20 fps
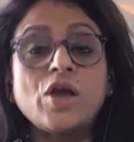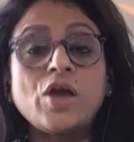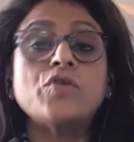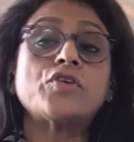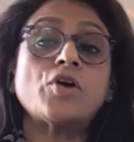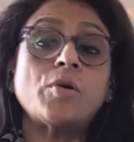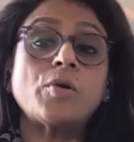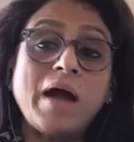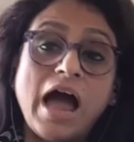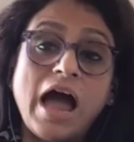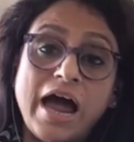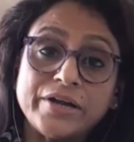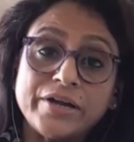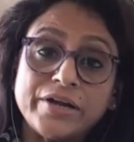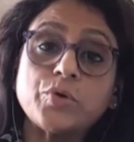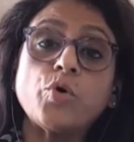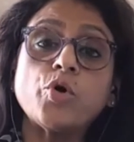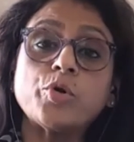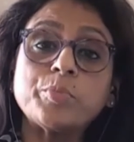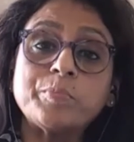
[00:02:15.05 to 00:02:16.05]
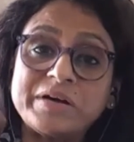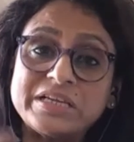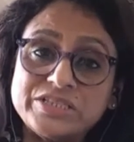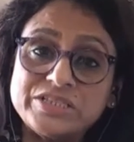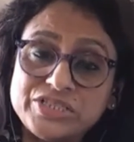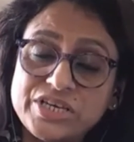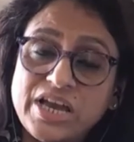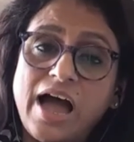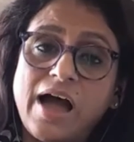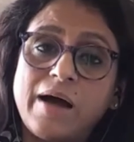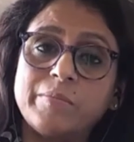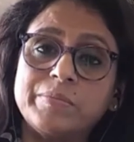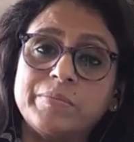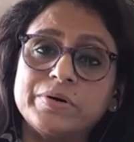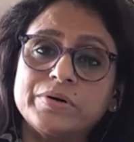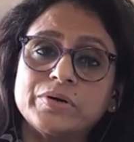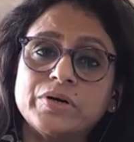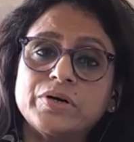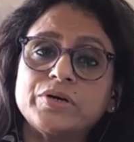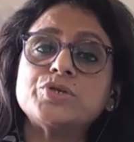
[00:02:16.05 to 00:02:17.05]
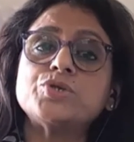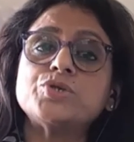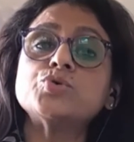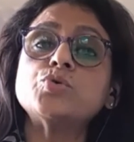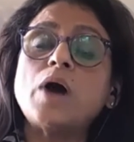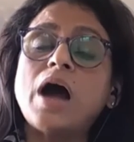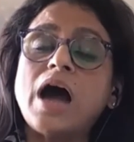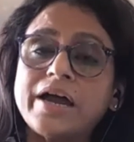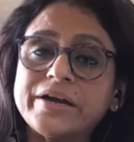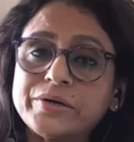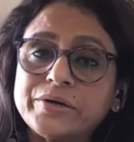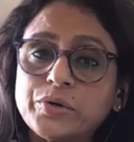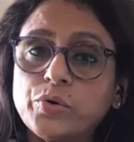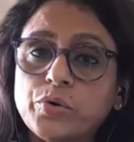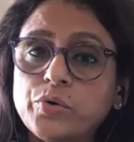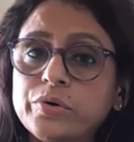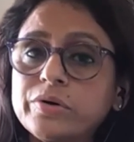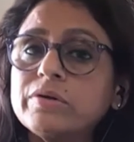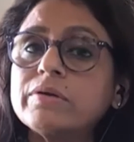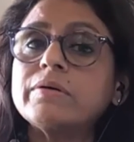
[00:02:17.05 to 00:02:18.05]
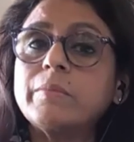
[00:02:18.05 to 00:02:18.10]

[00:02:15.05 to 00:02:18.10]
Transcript: from hardcore Punjab to hardcore